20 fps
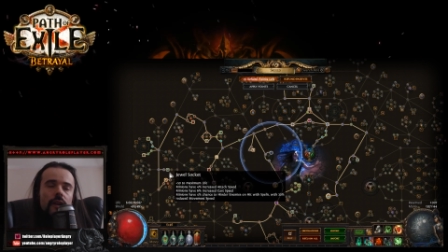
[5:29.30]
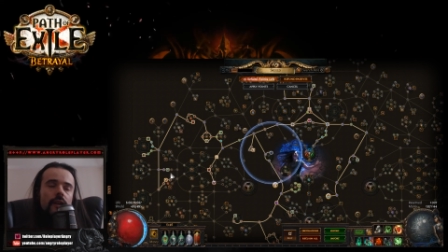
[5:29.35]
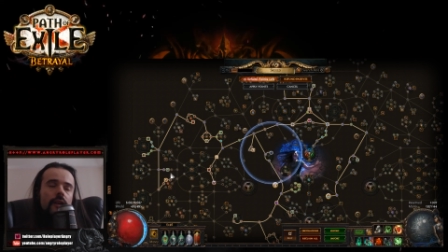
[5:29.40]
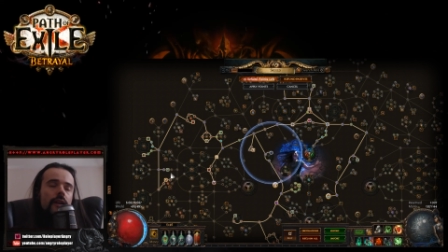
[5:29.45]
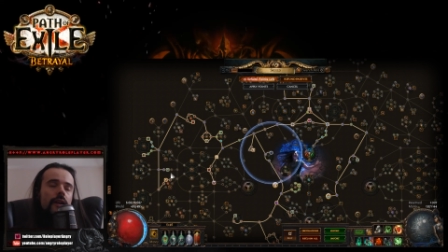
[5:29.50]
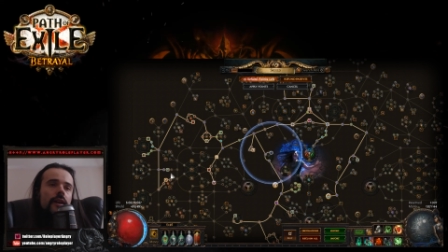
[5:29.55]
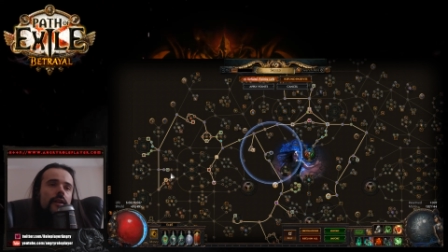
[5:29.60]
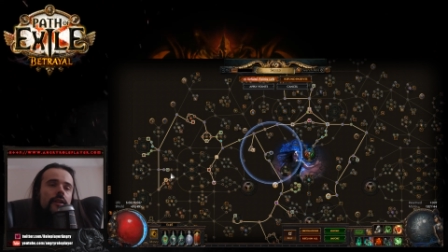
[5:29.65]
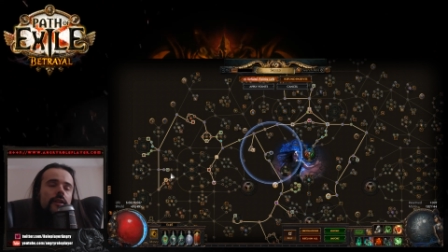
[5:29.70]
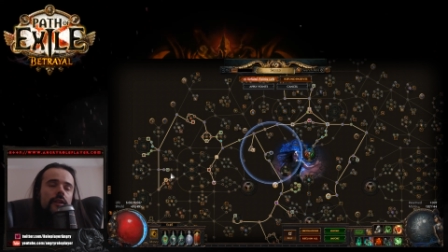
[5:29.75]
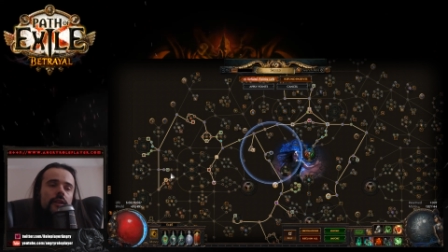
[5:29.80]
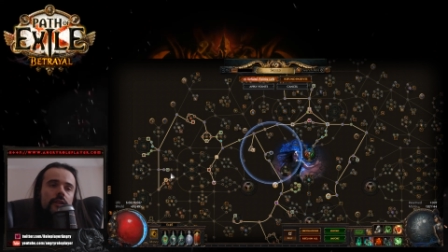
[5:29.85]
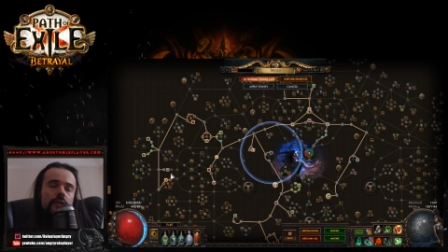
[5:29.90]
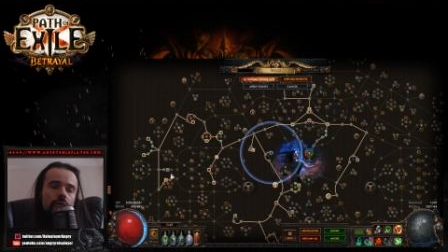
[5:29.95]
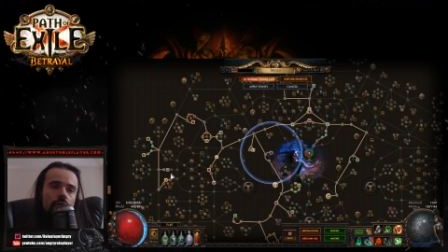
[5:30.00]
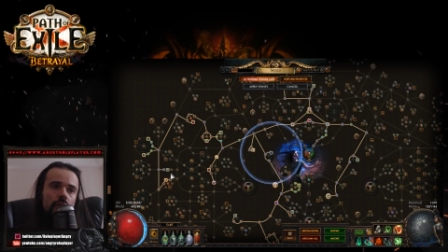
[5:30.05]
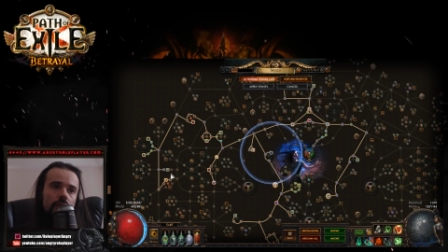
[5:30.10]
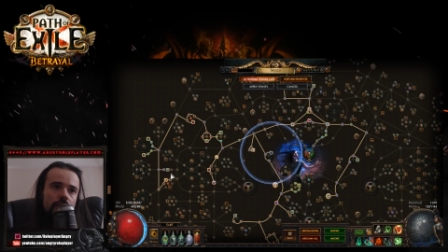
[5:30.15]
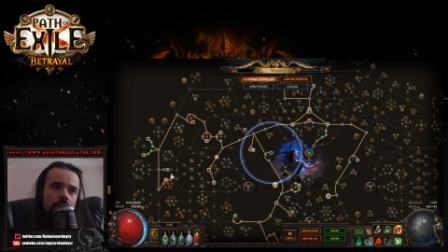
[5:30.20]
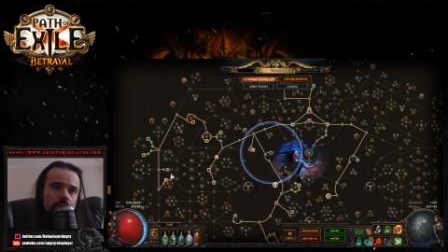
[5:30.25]
And
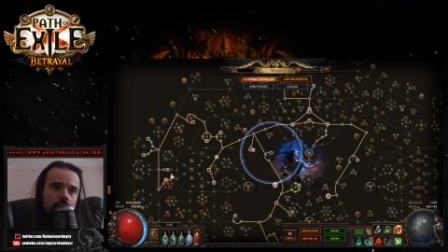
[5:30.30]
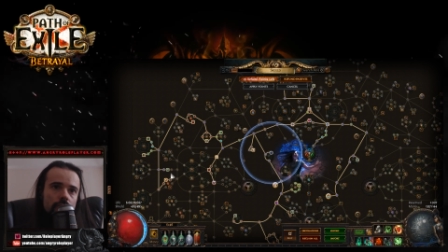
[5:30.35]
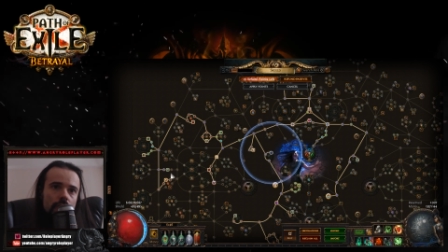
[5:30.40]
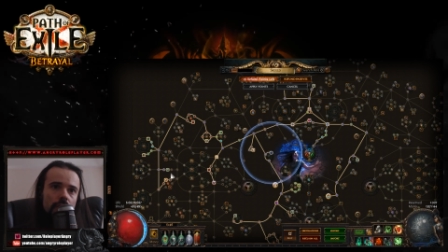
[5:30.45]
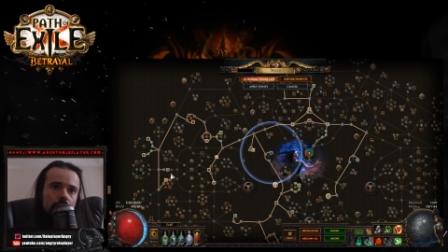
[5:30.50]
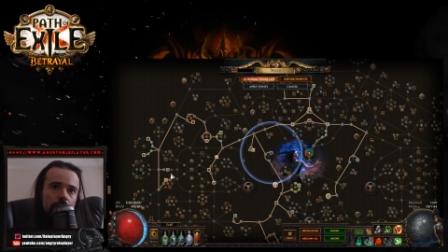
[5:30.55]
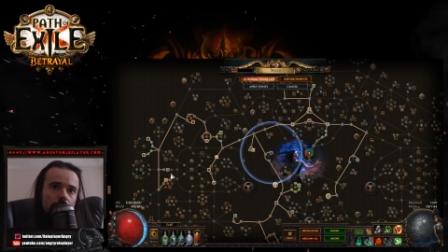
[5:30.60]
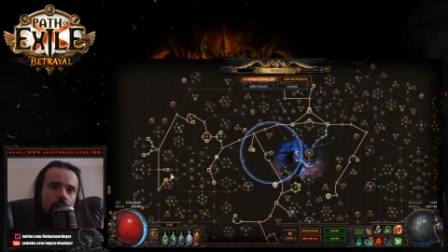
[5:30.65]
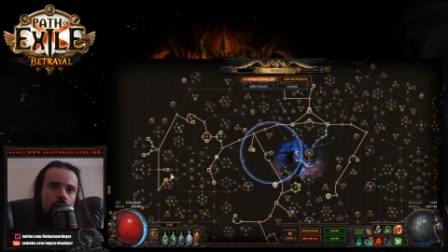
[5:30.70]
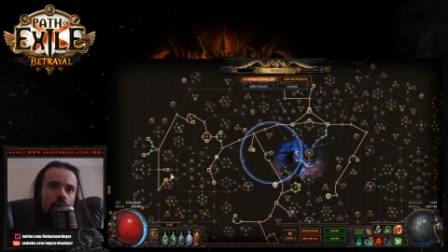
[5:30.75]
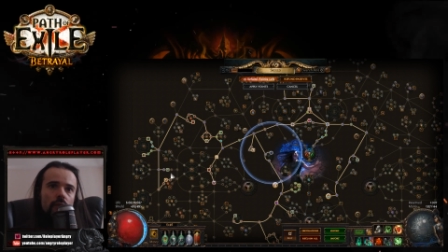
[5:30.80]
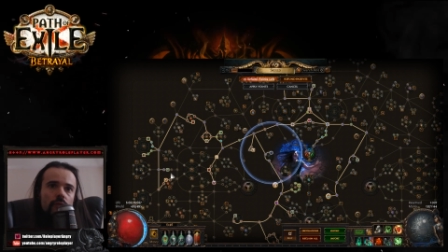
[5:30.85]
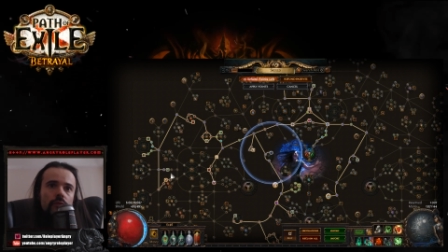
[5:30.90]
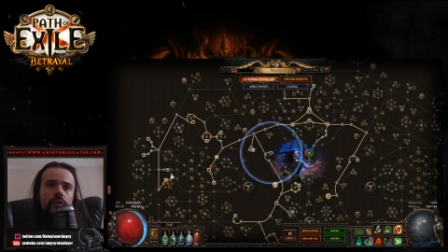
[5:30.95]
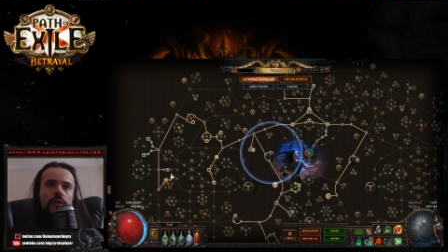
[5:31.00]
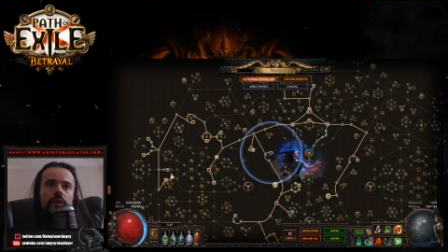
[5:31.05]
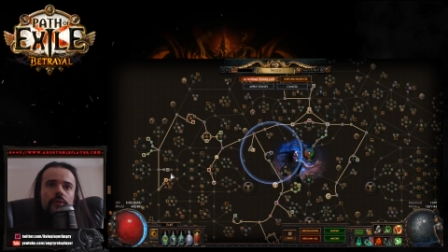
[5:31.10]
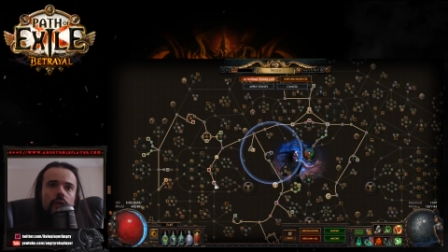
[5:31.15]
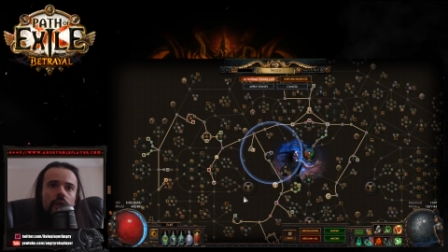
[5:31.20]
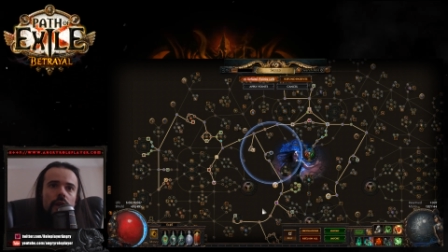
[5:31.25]
hinder is really
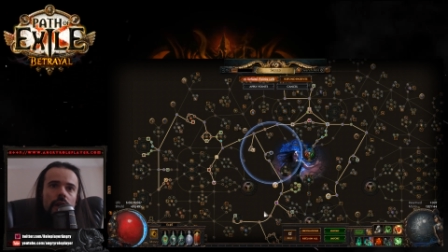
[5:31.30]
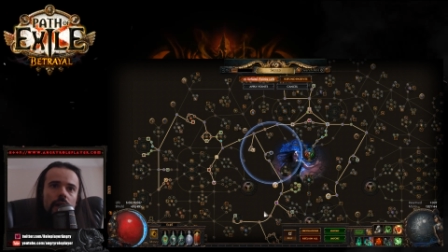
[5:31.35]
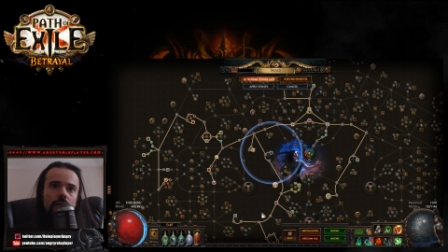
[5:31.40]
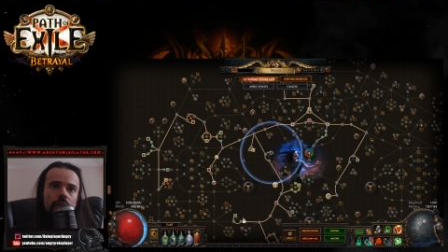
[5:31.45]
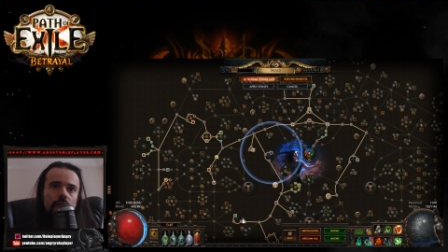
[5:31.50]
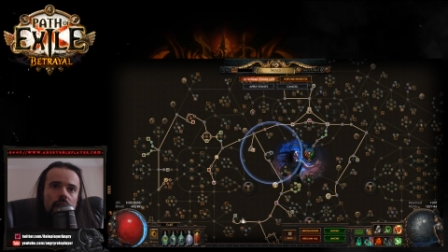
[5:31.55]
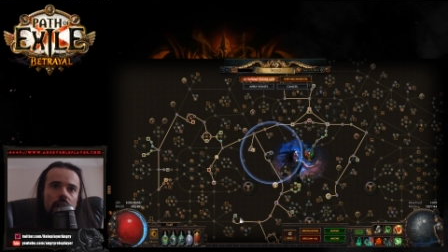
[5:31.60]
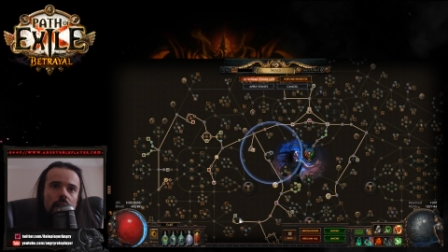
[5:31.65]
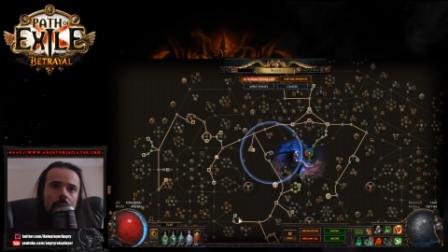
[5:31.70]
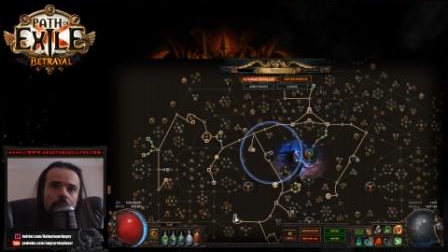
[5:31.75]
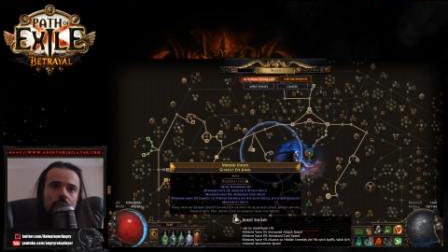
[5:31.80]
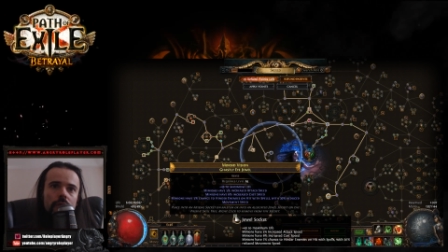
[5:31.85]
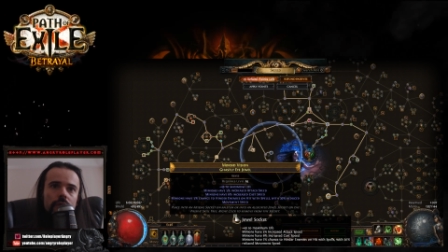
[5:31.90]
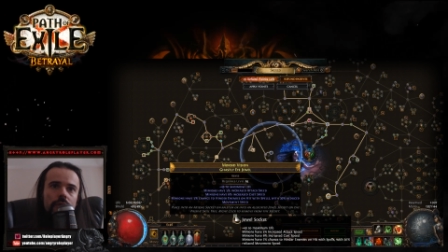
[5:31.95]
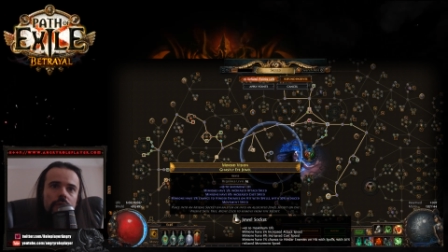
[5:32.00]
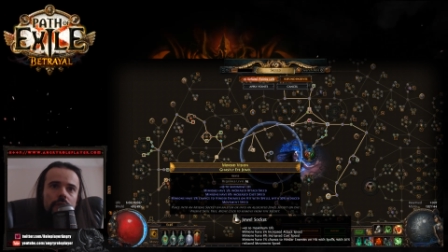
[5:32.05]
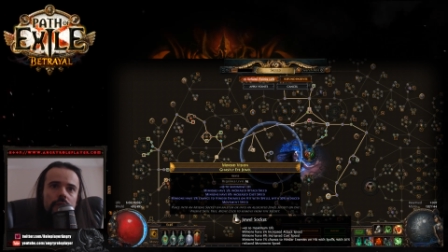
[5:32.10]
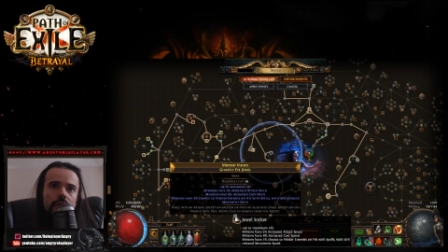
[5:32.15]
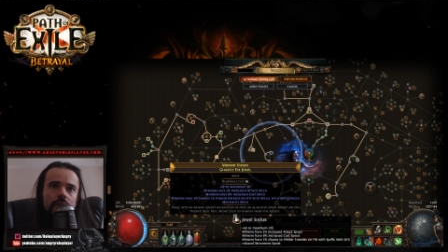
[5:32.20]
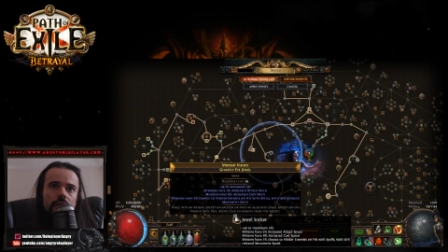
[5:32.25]
powerful. If you have a couple of
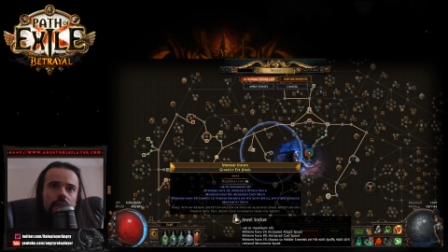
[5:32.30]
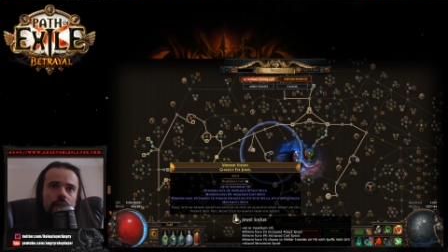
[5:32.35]
this,